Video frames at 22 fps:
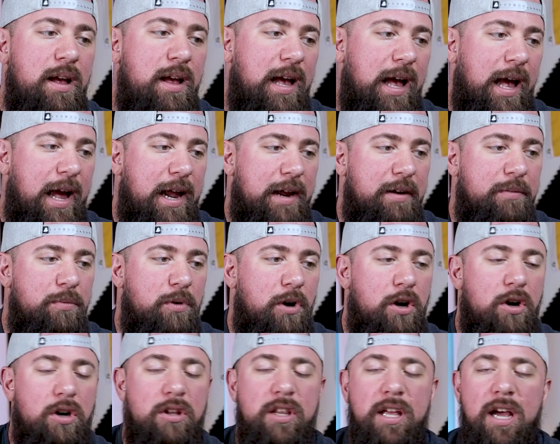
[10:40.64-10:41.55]
And
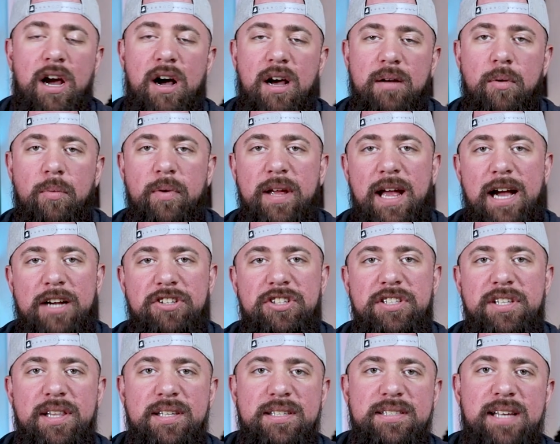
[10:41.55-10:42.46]
early on, when we
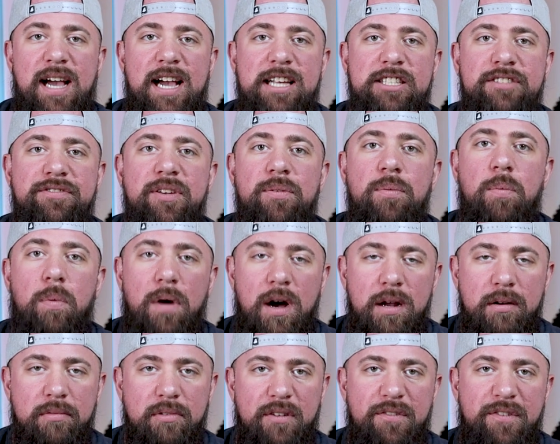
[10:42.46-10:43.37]
actually did the Size V
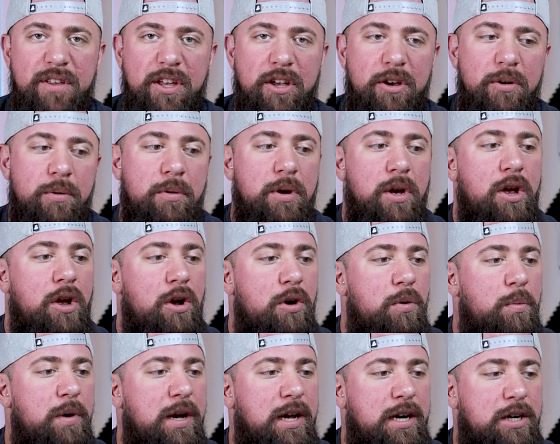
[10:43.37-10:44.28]
one review,
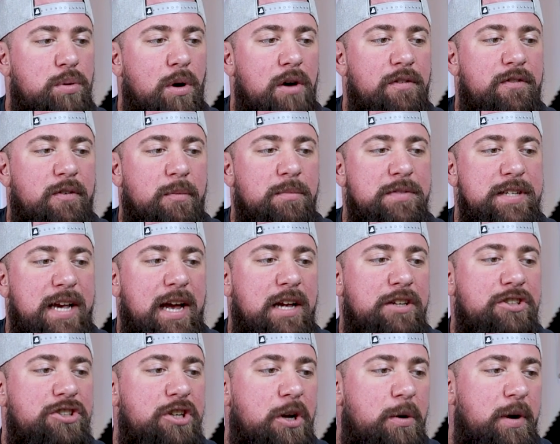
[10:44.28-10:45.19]
we got a quote from
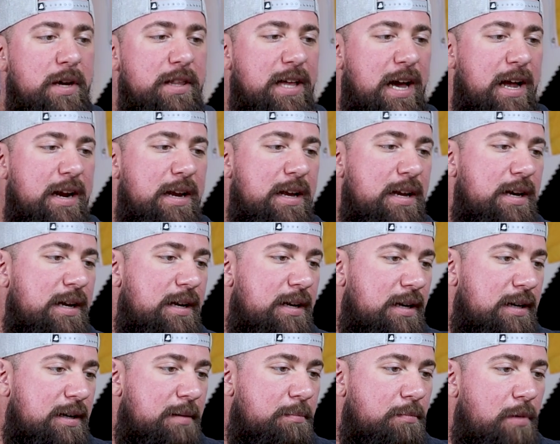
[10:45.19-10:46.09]
Dan showing that
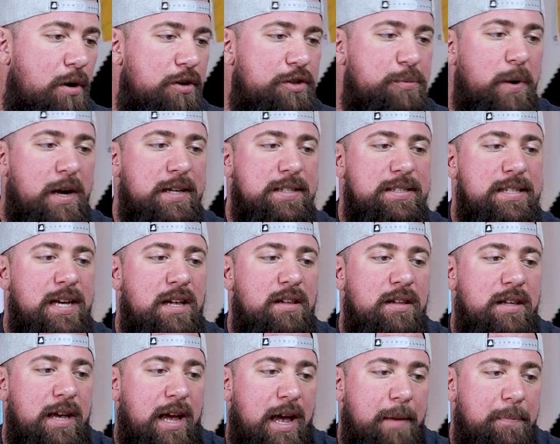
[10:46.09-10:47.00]
most brands
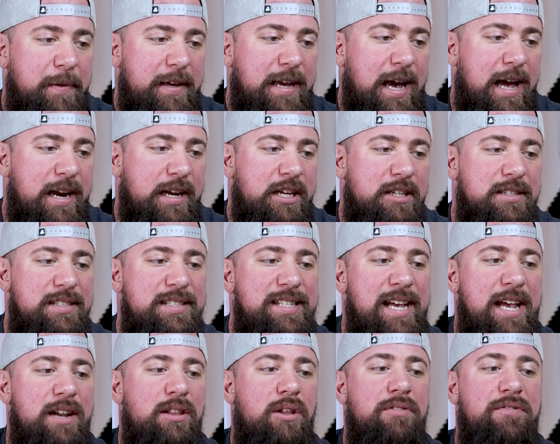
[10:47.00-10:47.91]
sell epicatechin
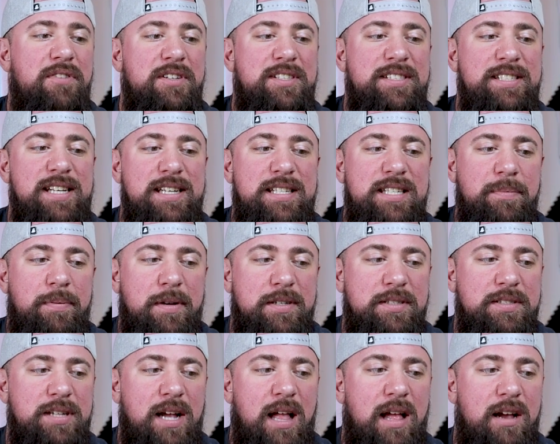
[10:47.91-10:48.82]
standalone for sixty
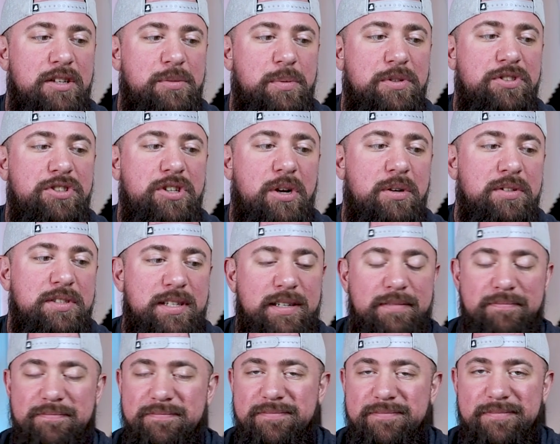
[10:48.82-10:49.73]
plus dollars, which shows
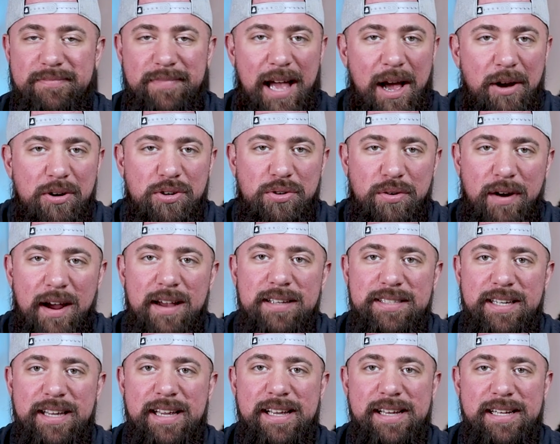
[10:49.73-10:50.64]
how
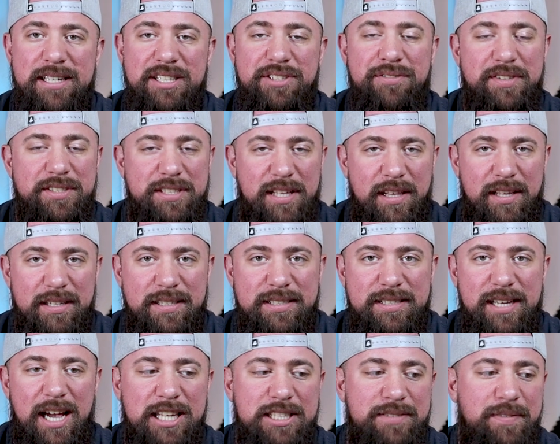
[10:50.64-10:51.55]
crazy he is for selling
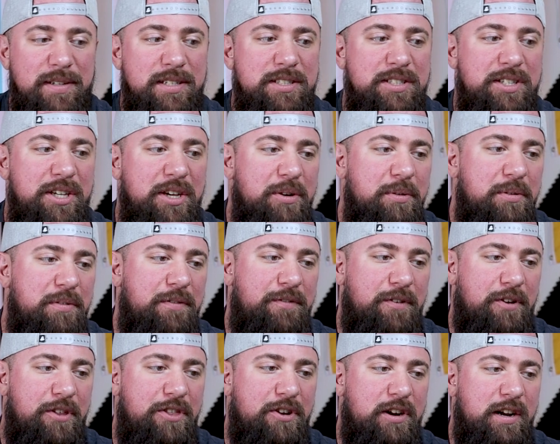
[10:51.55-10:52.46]
Size V two
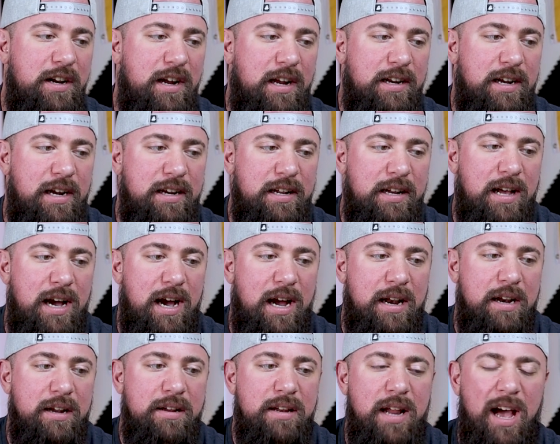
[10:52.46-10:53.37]
for thirty-nine
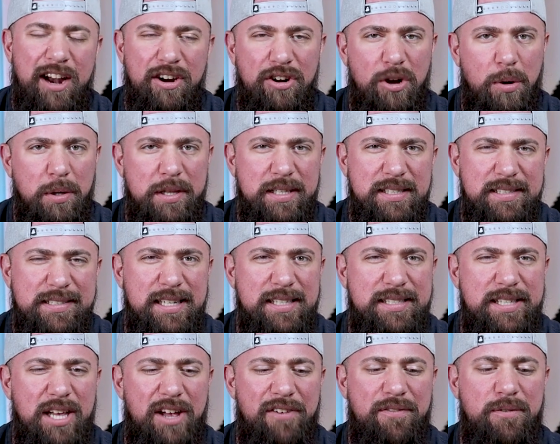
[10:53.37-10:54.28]
ninety-nine. Now, I don't know what this is going
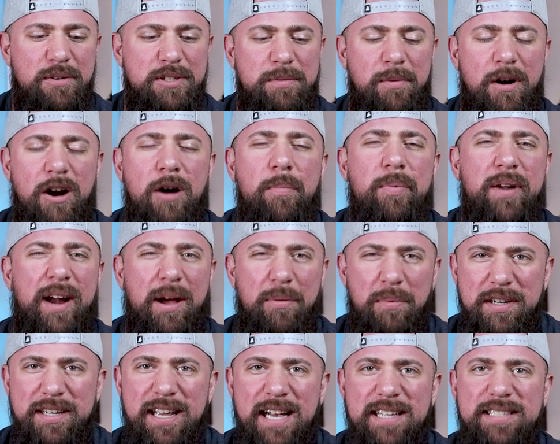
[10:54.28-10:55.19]
to sell for tomorrow, but I
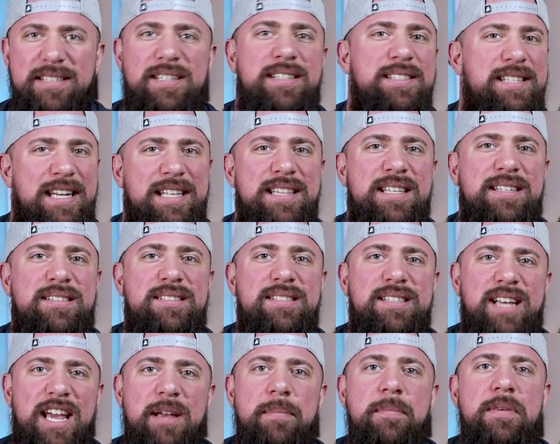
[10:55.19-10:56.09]
would guess that it's in the
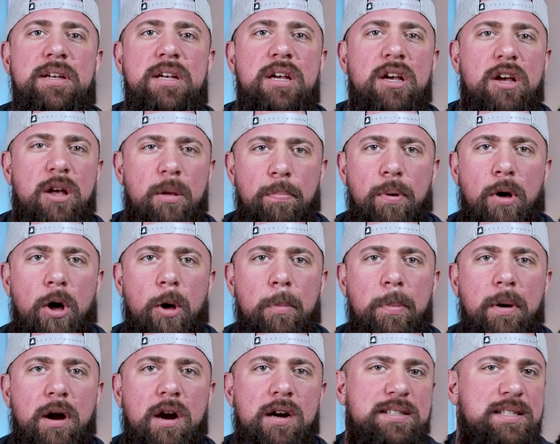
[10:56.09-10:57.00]
same
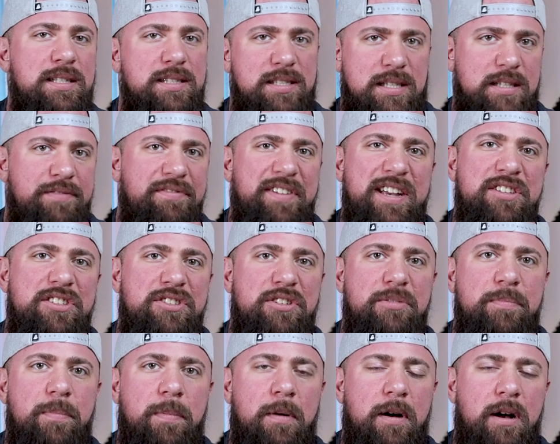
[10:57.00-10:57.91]
ballpark since the V
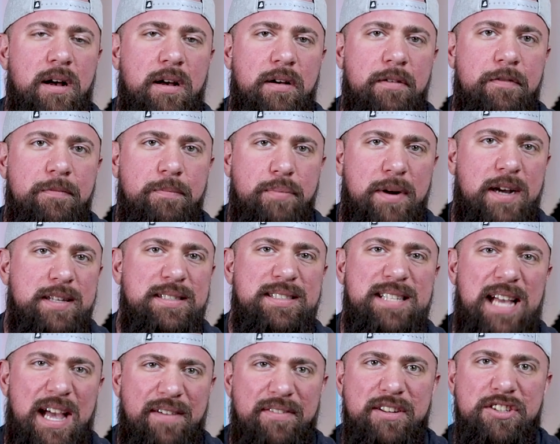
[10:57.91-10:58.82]
two uh,
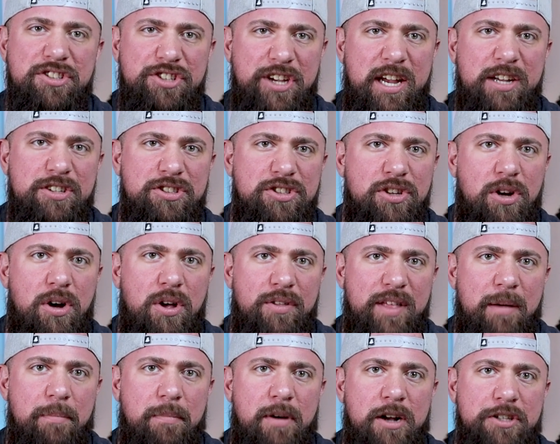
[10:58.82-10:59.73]
prices haven't changed all
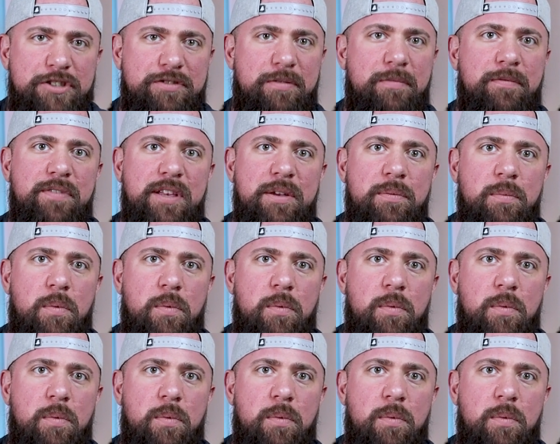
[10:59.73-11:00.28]
that much from V